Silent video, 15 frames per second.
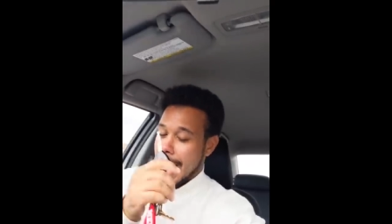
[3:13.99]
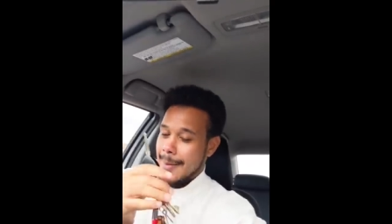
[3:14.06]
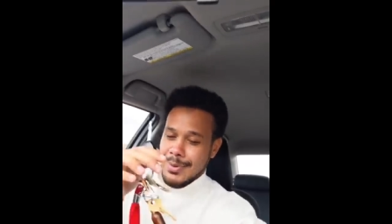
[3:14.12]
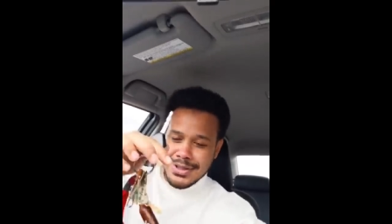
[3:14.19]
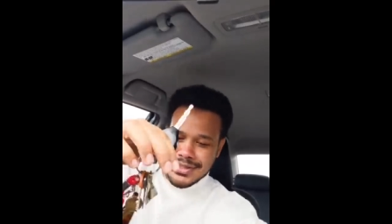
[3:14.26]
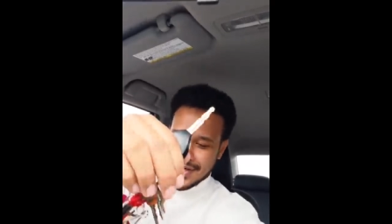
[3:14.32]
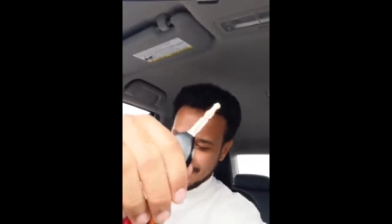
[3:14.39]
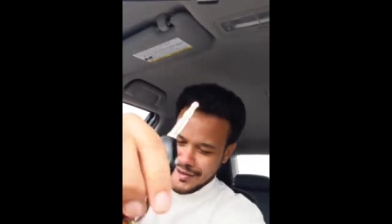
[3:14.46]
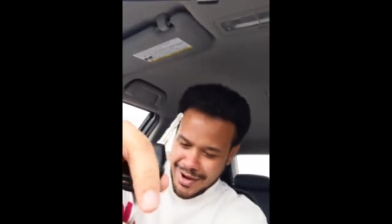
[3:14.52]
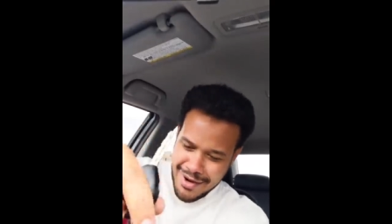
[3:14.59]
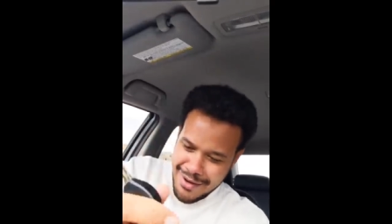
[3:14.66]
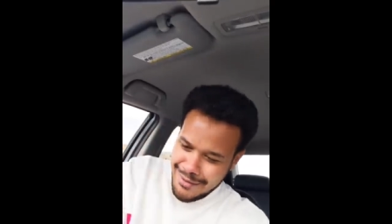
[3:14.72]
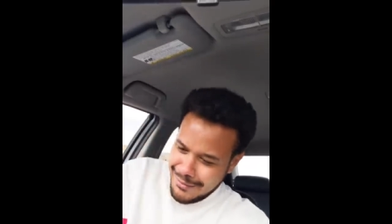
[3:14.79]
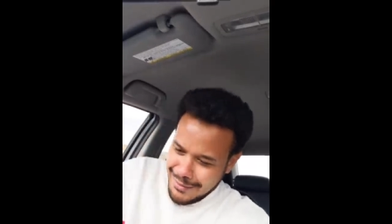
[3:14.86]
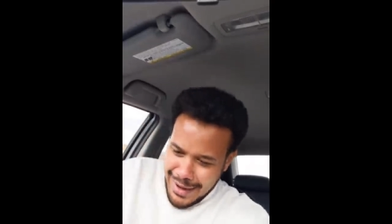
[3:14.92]
I'm gonna start the
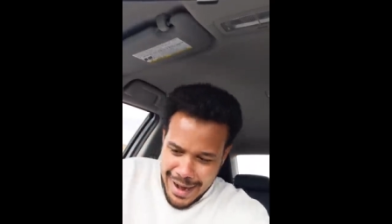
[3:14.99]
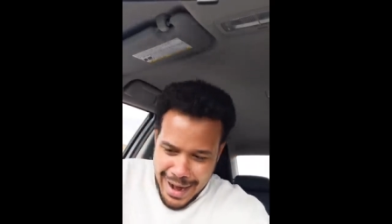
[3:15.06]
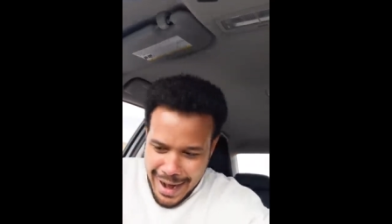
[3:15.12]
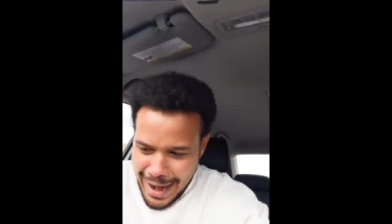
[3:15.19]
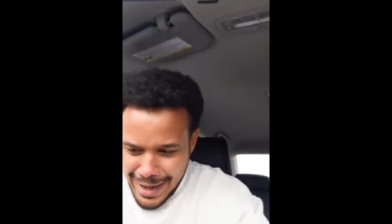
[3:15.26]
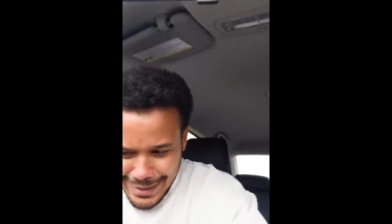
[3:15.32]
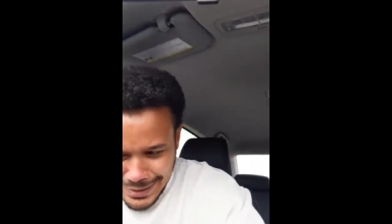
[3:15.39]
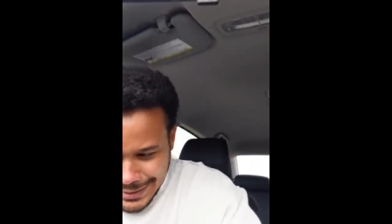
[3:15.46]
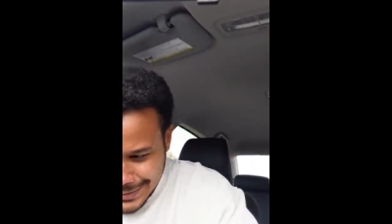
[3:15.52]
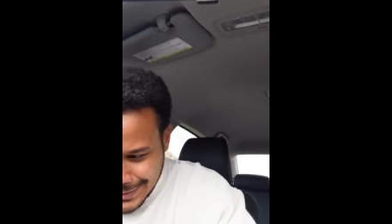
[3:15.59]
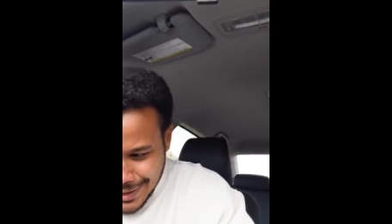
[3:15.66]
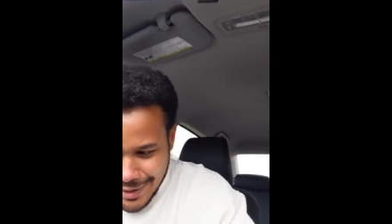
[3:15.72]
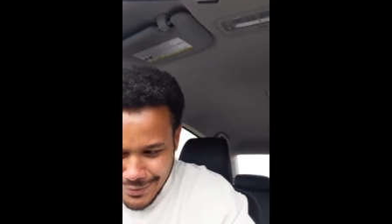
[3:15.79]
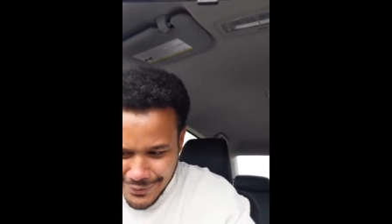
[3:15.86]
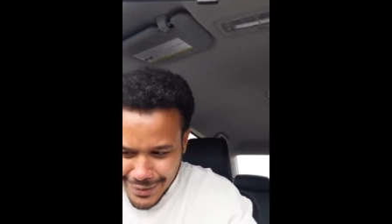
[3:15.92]
car. I need to
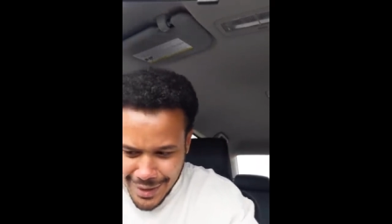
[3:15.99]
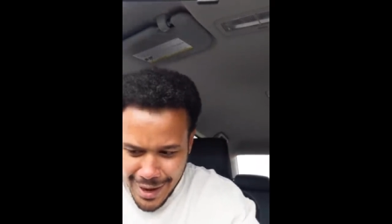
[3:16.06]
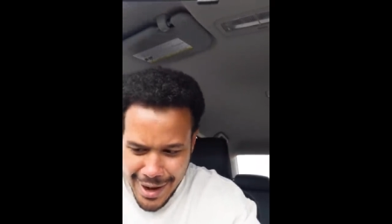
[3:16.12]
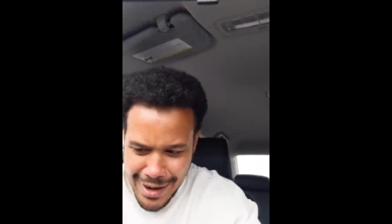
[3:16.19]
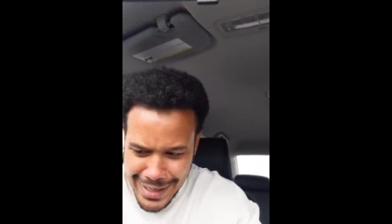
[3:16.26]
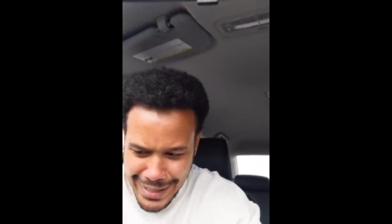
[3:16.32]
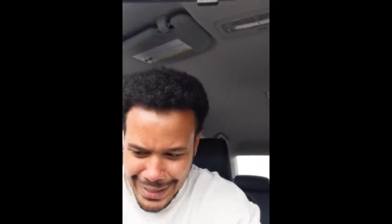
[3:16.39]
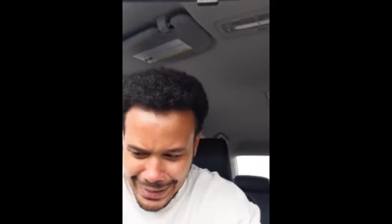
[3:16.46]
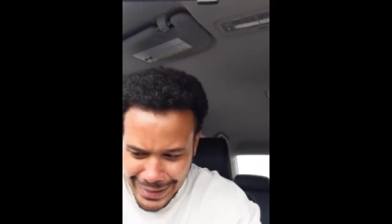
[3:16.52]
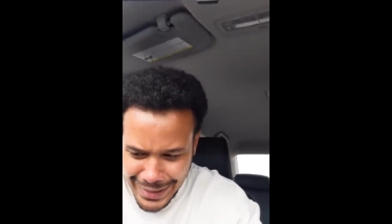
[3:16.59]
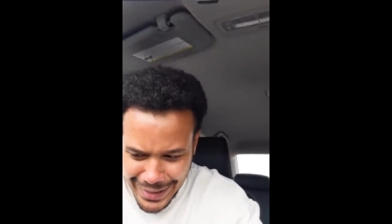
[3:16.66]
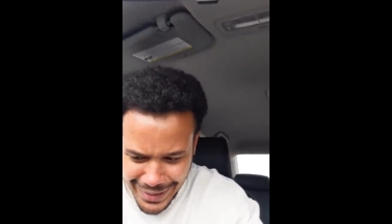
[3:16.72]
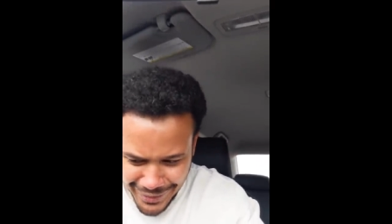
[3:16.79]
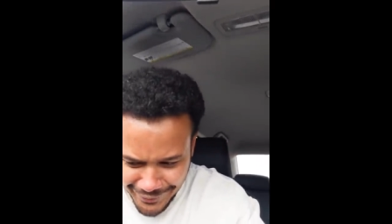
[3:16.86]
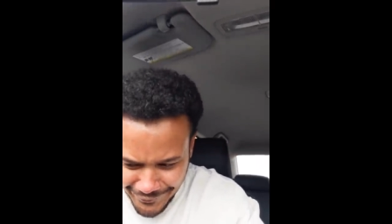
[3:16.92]
start the car. I need to
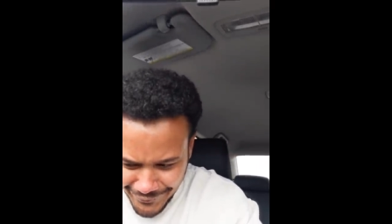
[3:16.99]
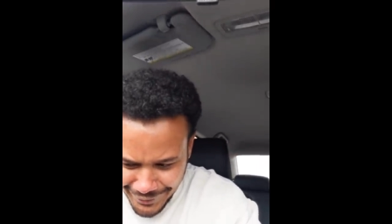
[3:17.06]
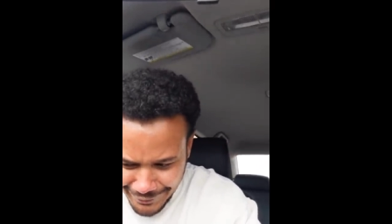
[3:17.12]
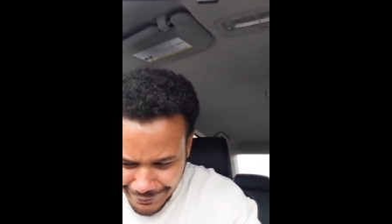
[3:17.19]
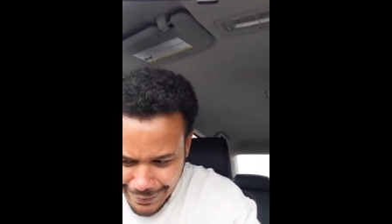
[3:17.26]
leave.